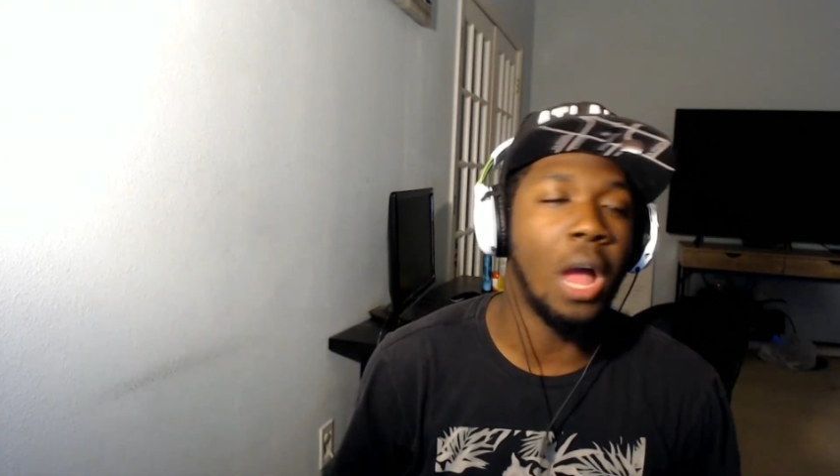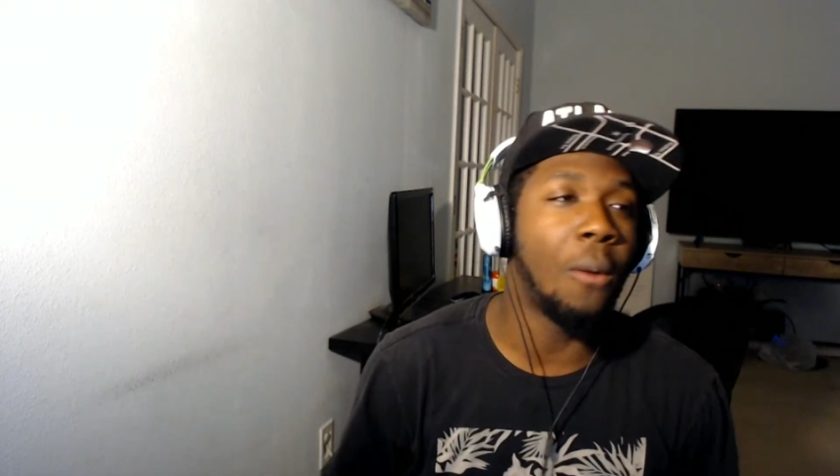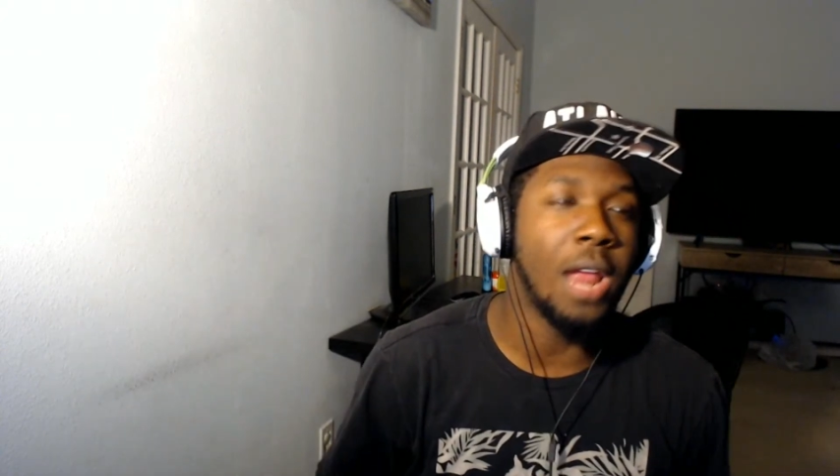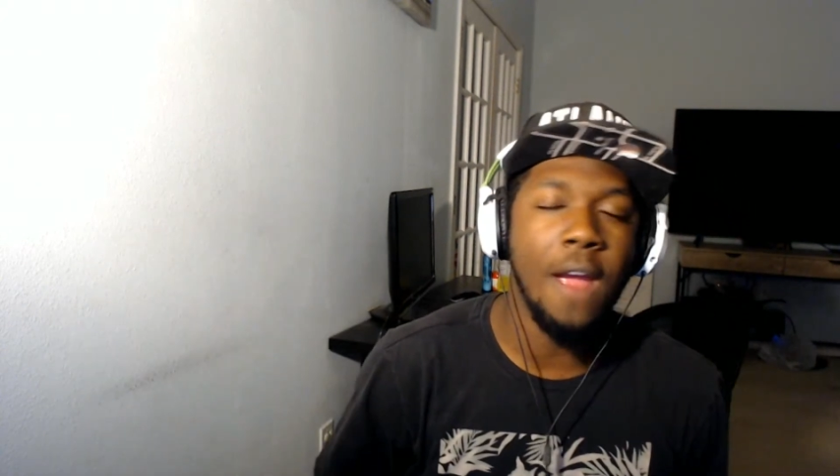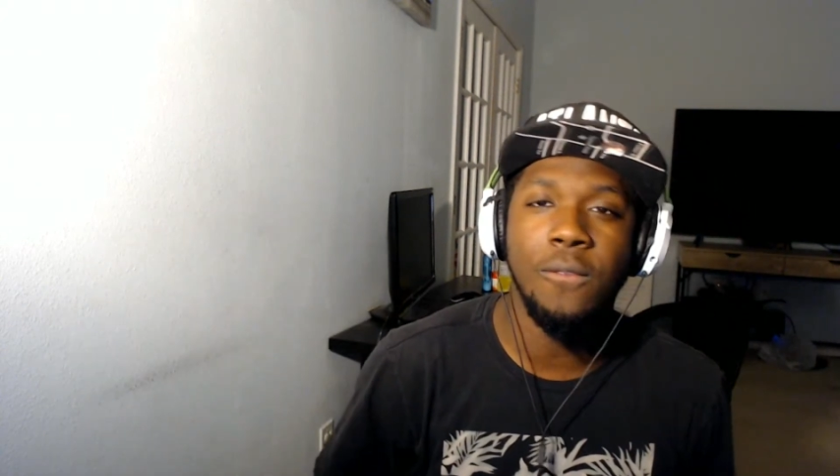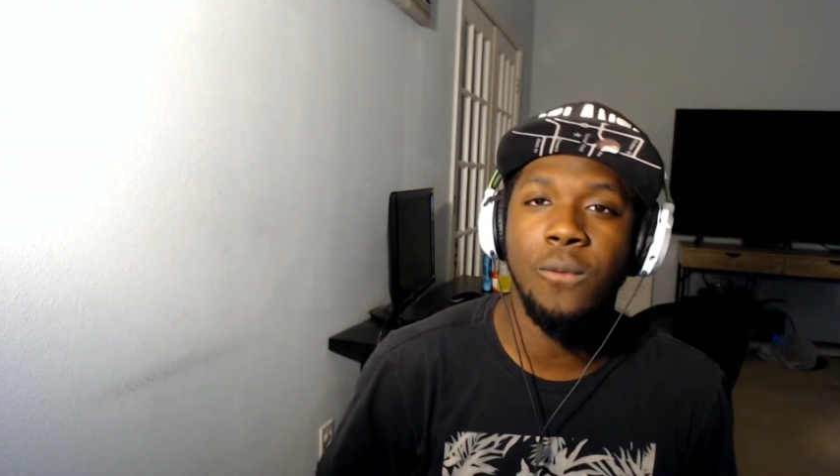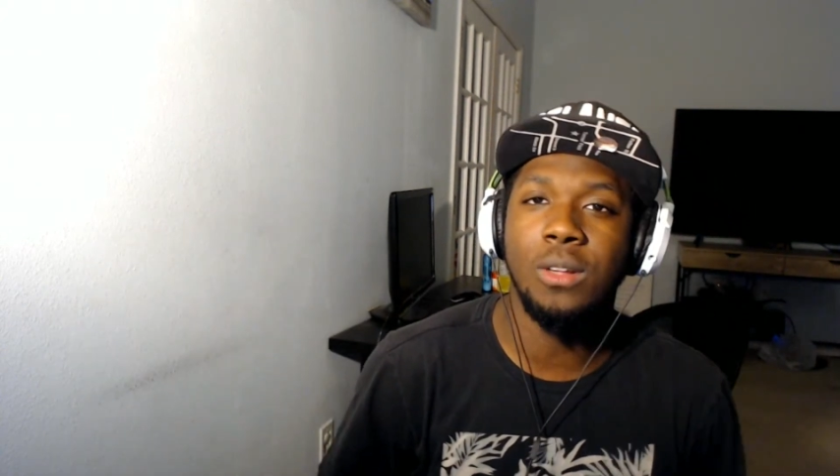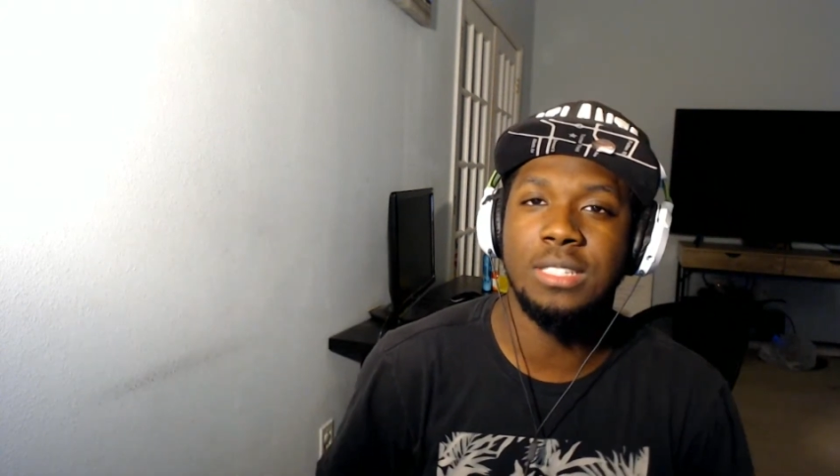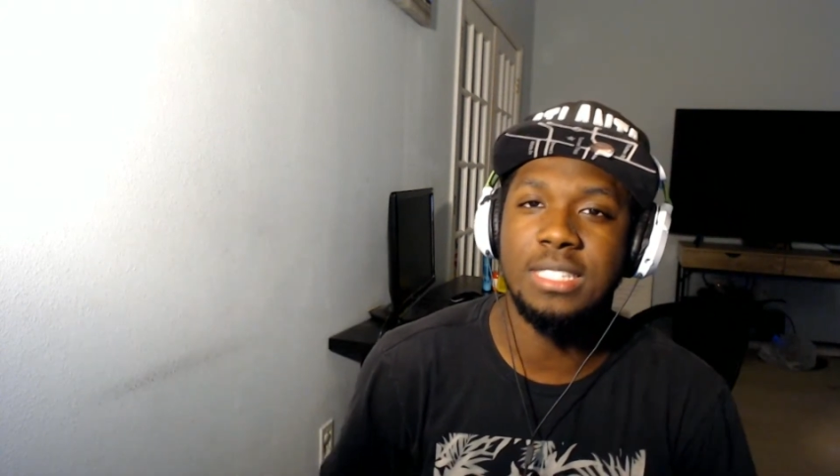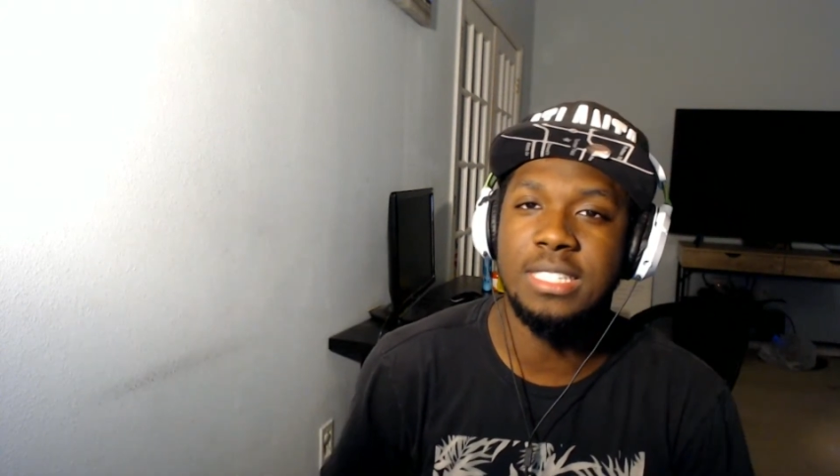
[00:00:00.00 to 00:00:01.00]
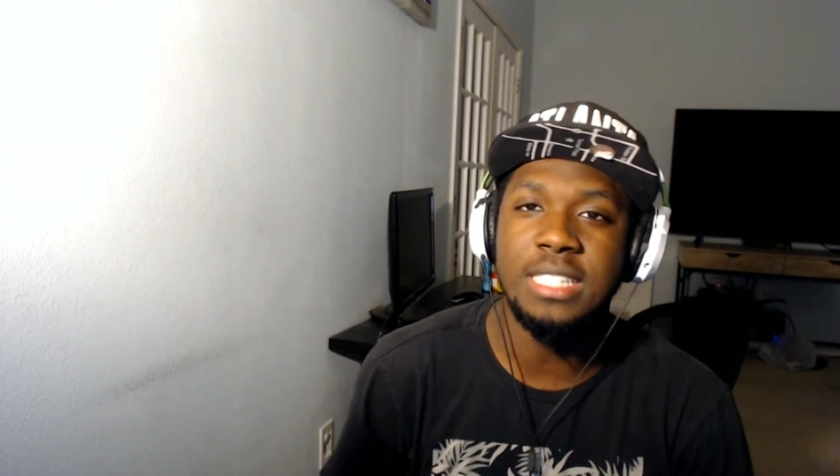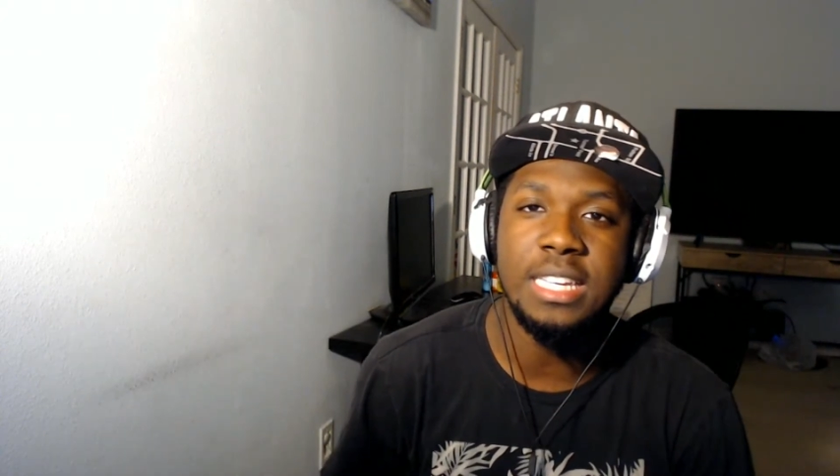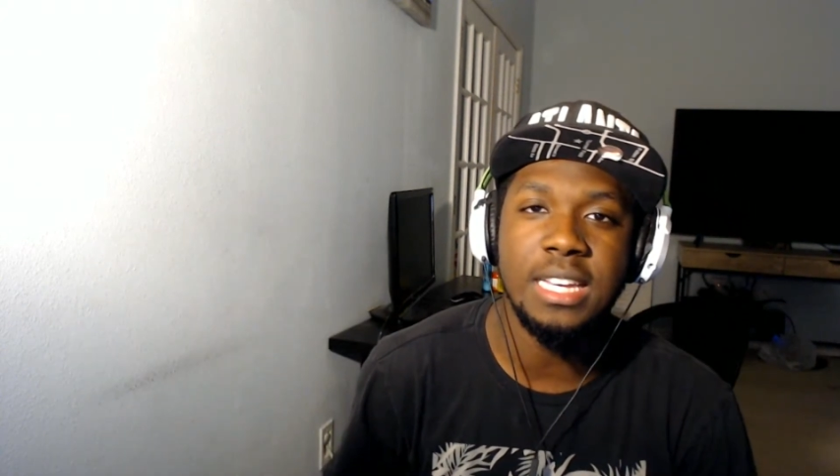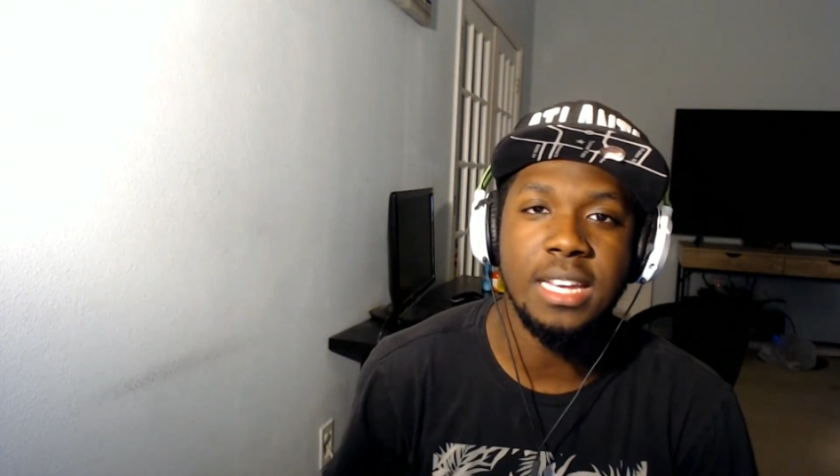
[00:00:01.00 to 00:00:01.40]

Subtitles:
I want everyone to see